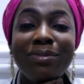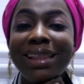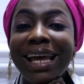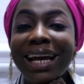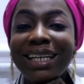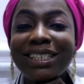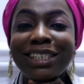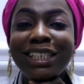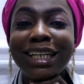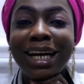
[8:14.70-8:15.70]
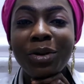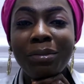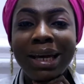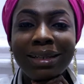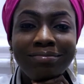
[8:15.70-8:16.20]
Ladies and
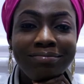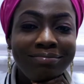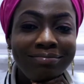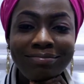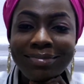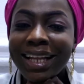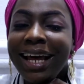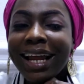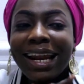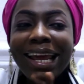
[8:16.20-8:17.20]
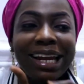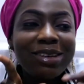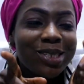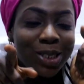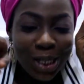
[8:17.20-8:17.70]
gentlemen,
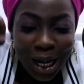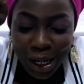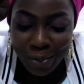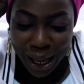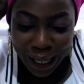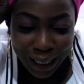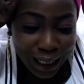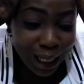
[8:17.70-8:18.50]
ladies and gentlemen,